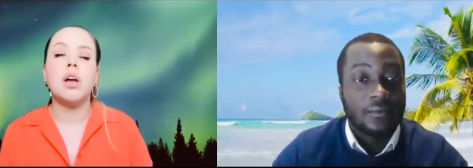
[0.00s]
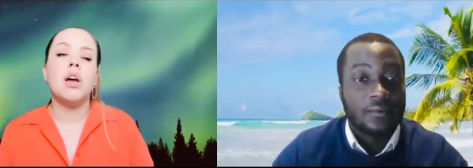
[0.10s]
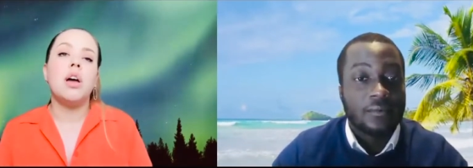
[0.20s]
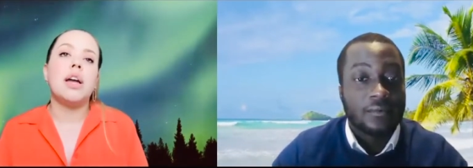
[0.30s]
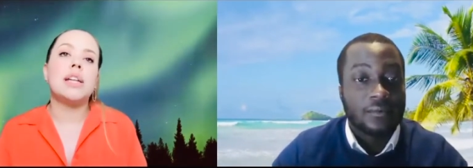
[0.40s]

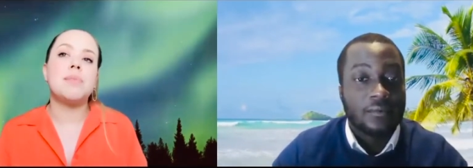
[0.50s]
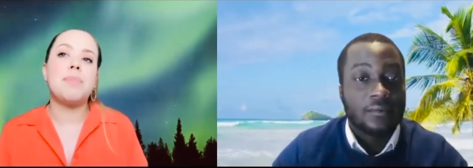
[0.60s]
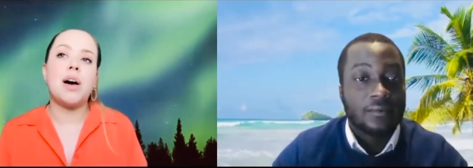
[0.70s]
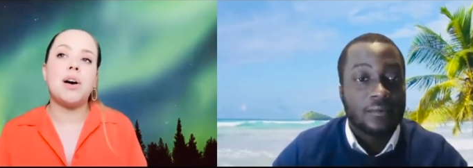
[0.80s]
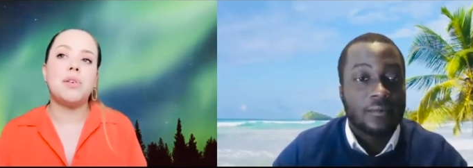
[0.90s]
Speaker 1: it's
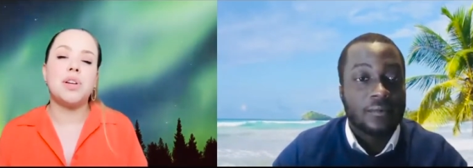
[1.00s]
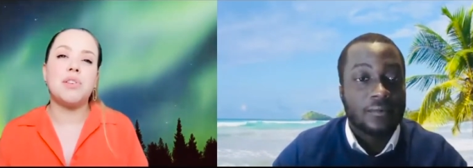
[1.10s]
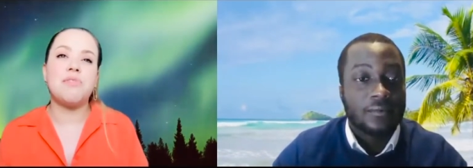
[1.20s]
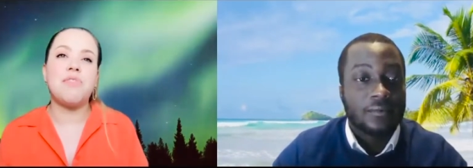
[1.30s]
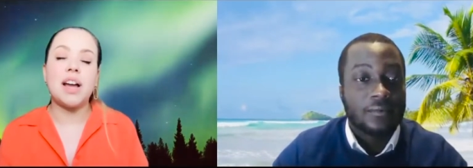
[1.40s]
about you know
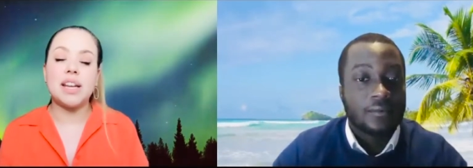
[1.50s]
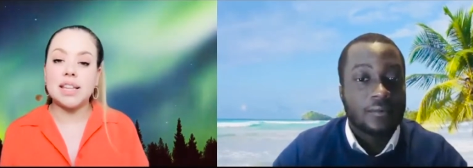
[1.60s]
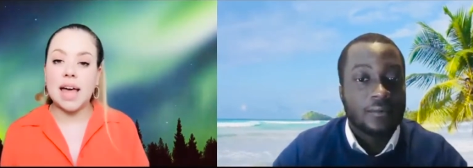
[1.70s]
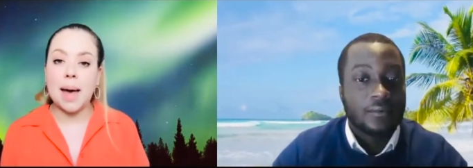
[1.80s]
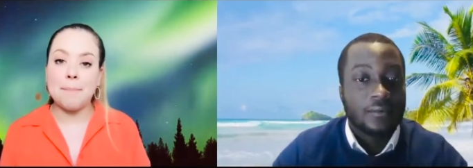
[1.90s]
finding
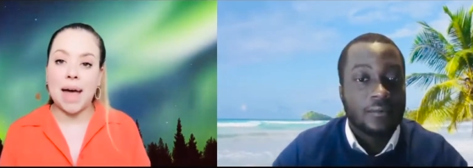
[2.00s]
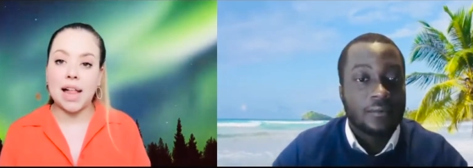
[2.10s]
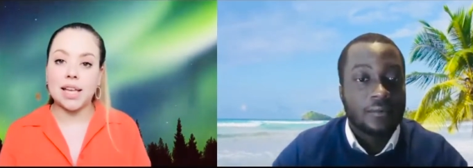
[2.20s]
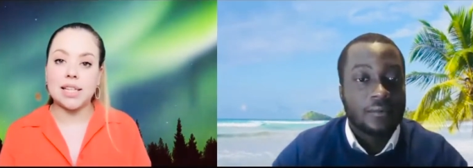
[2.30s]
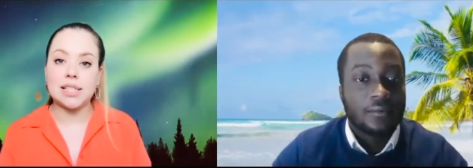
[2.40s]
that
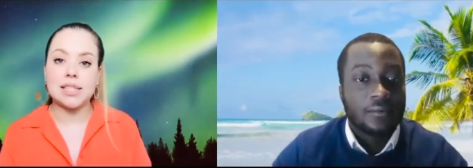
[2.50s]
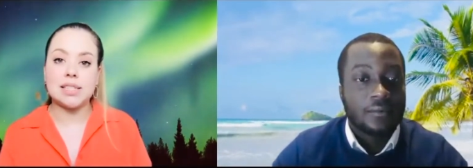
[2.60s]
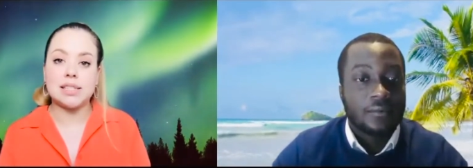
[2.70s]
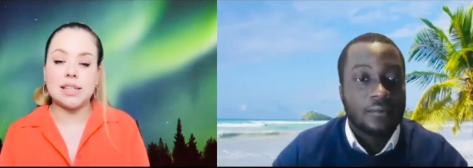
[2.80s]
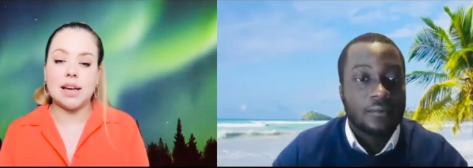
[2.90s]

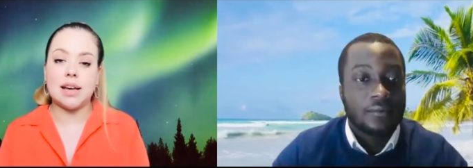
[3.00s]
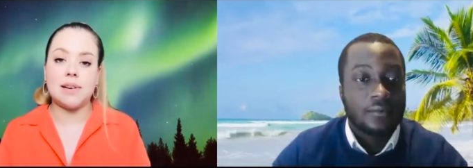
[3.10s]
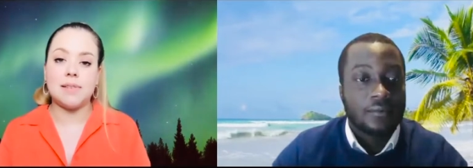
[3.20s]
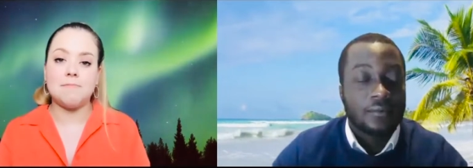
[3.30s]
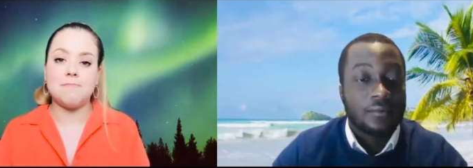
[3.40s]
balance
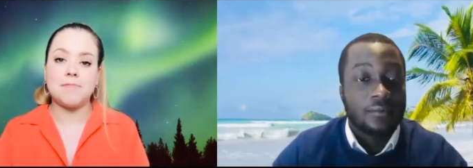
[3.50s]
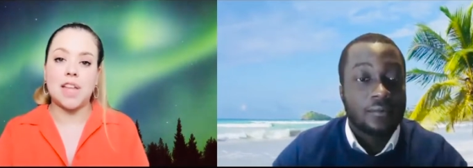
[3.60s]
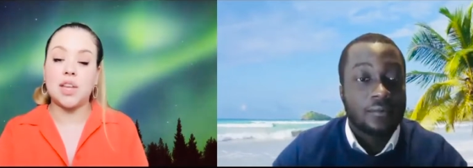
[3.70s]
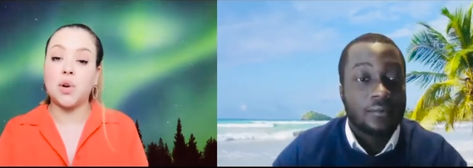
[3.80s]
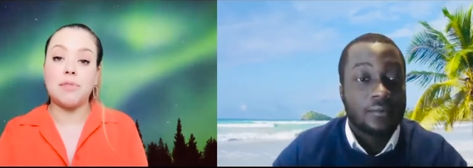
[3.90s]
um, and
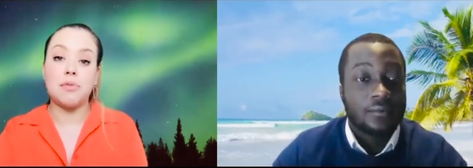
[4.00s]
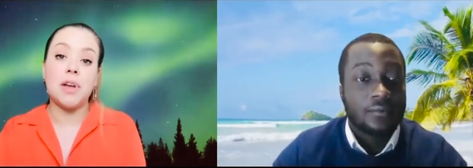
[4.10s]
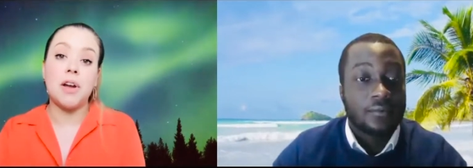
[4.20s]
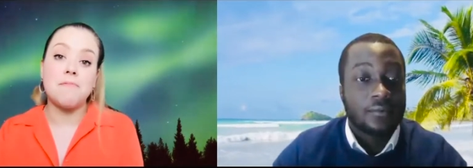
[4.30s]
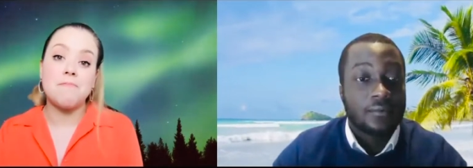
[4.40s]
then going from there.
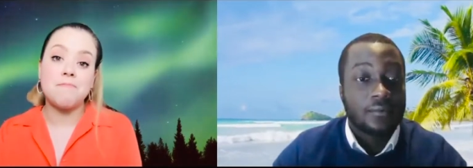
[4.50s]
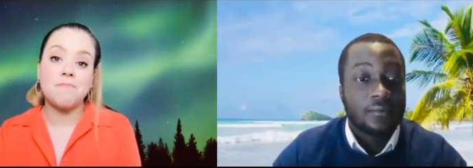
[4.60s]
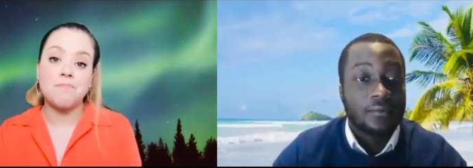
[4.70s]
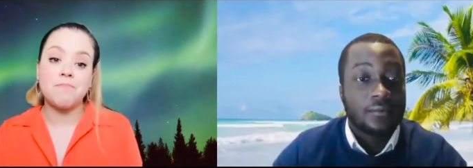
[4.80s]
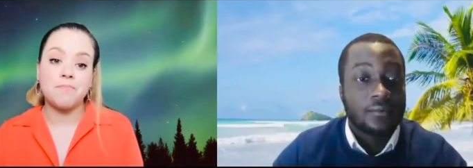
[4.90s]

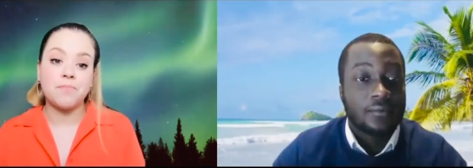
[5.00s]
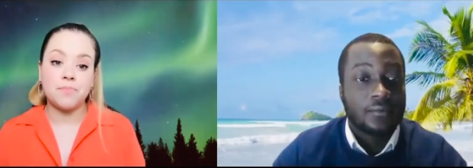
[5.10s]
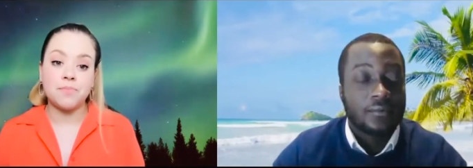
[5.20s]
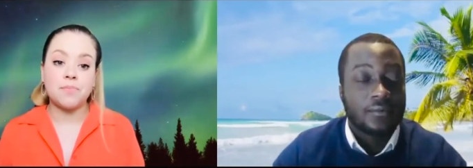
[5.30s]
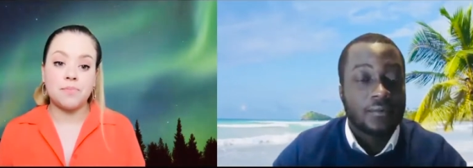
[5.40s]

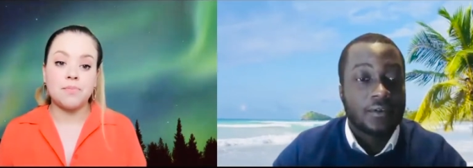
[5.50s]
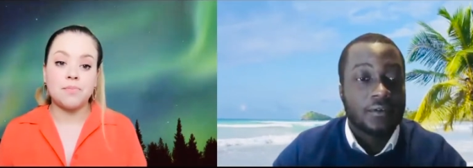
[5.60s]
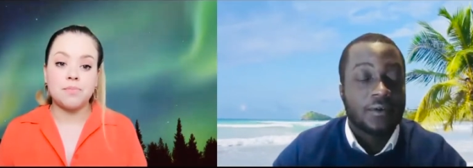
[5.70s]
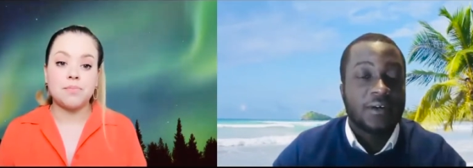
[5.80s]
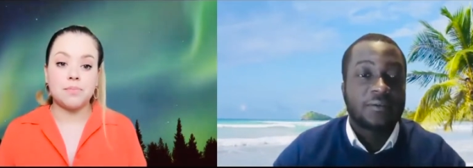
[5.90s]

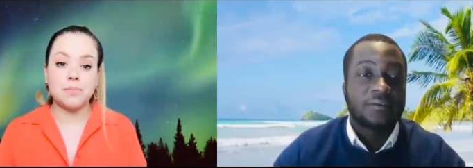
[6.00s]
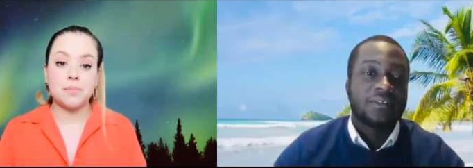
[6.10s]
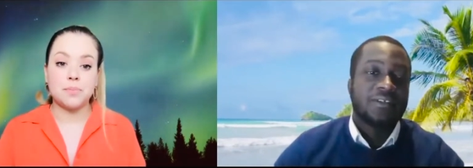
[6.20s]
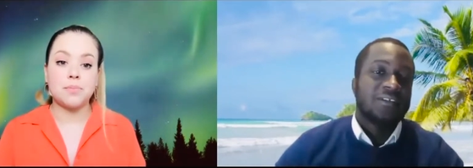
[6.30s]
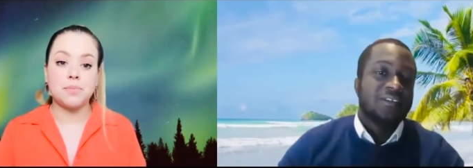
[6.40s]
Speaker 2: Wow.
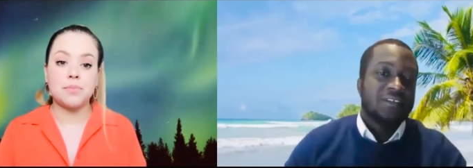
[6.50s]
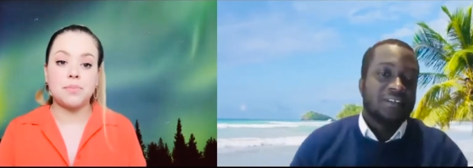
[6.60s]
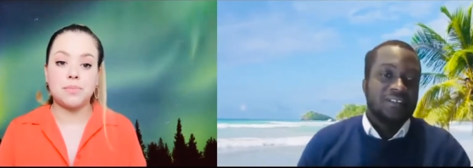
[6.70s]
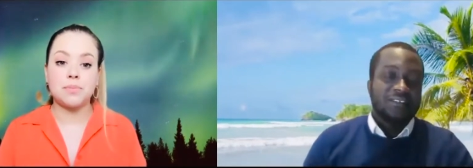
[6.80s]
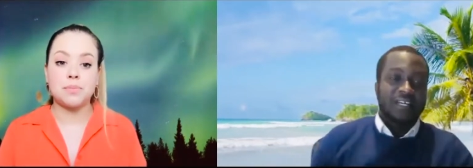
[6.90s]

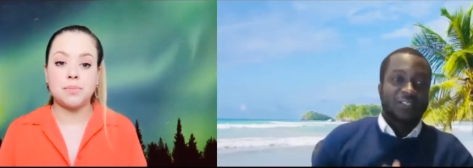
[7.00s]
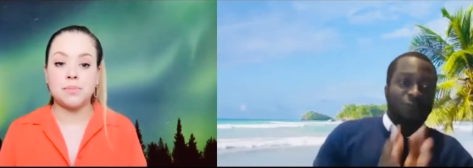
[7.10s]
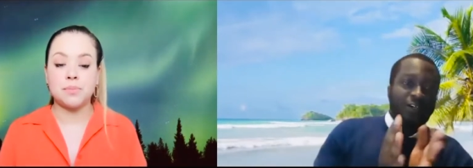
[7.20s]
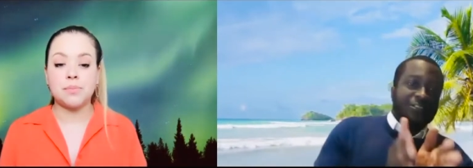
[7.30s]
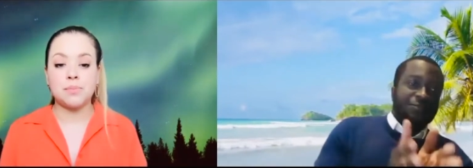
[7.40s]
And at
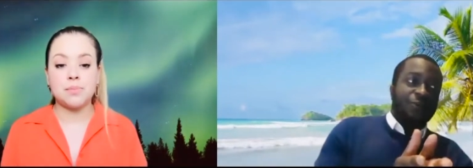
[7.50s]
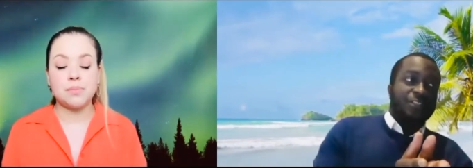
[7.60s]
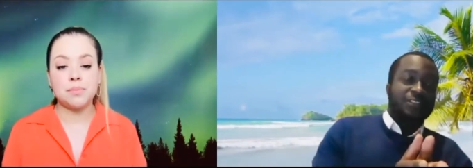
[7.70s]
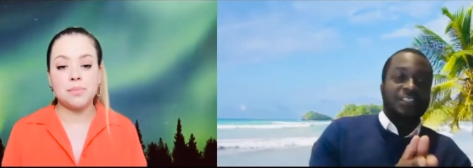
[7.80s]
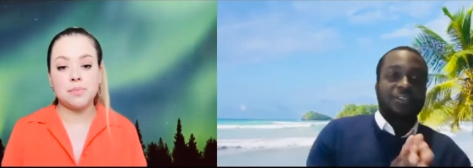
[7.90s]
what
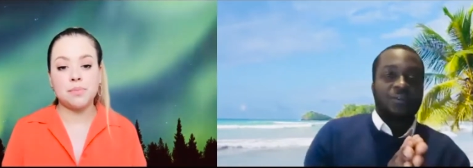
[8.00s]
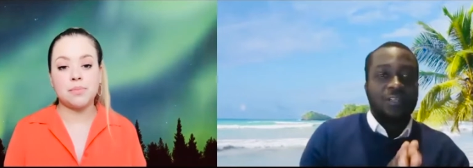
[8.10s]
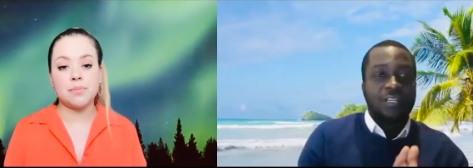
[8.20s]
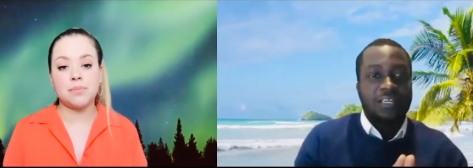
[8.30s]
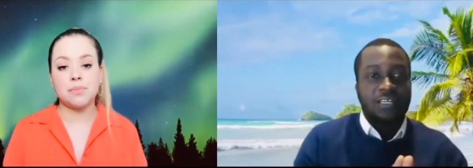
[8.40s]
point in your
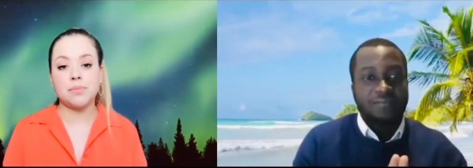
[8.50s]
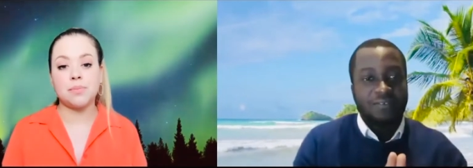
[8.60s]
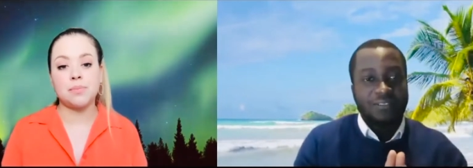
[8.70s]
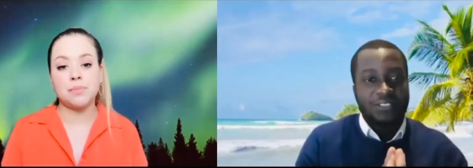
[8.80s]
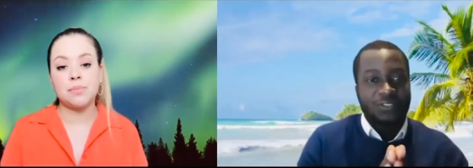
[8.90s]
life
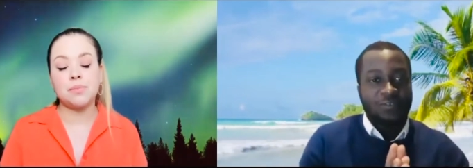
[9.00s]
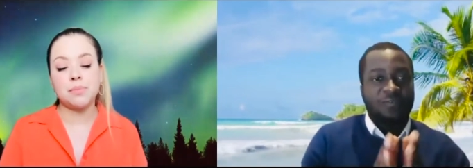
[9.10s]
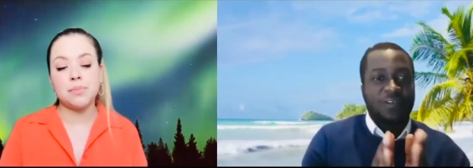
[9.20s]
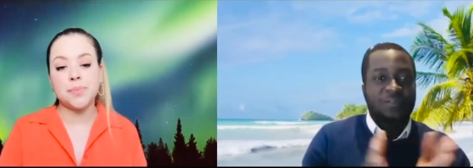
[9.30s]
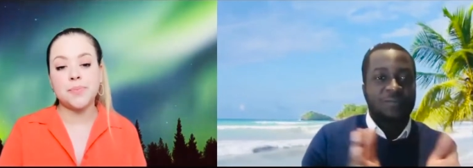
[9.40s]
did you
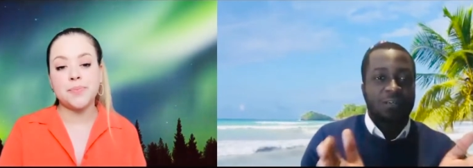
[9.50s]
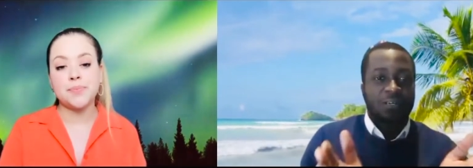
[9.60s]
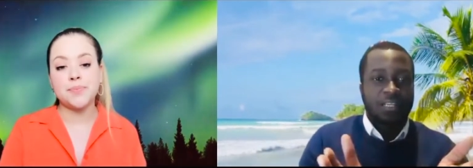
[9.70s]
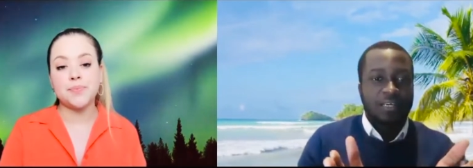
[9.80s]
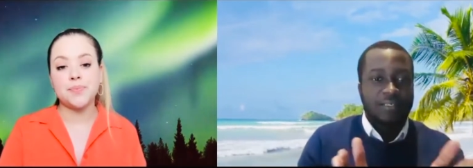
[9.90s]
first
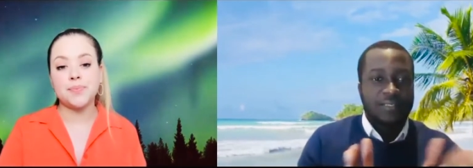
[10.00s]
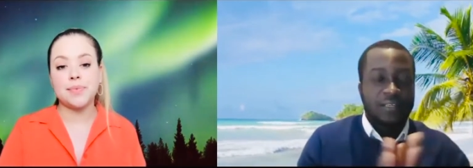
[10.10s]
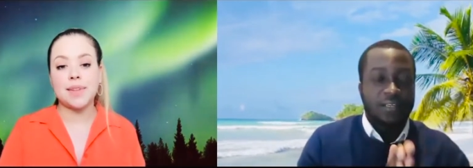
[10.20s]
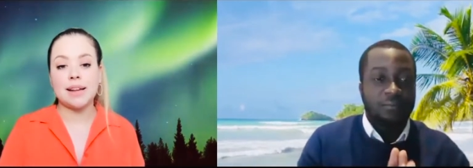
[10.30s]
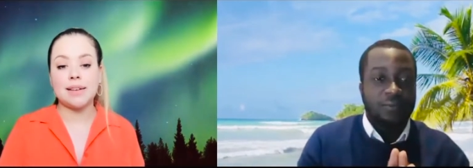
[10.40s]
realize the
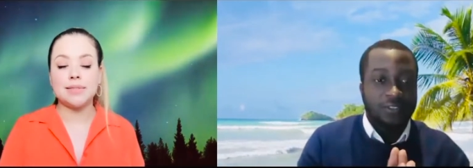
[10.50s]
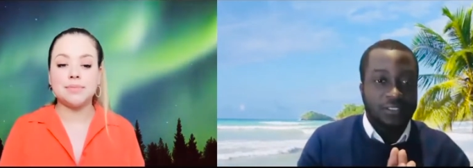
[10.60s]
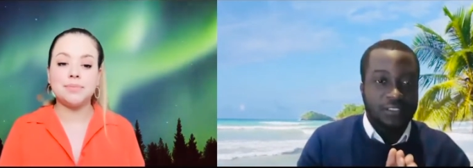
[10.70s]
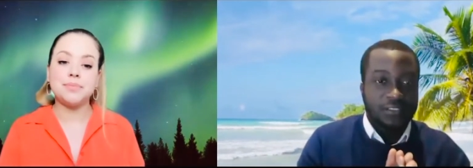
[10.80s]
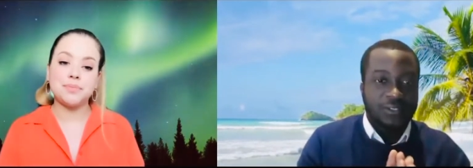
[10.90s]

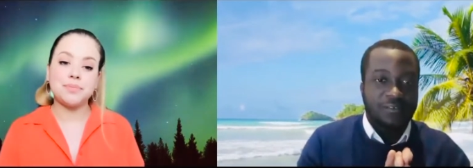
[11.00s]
importance of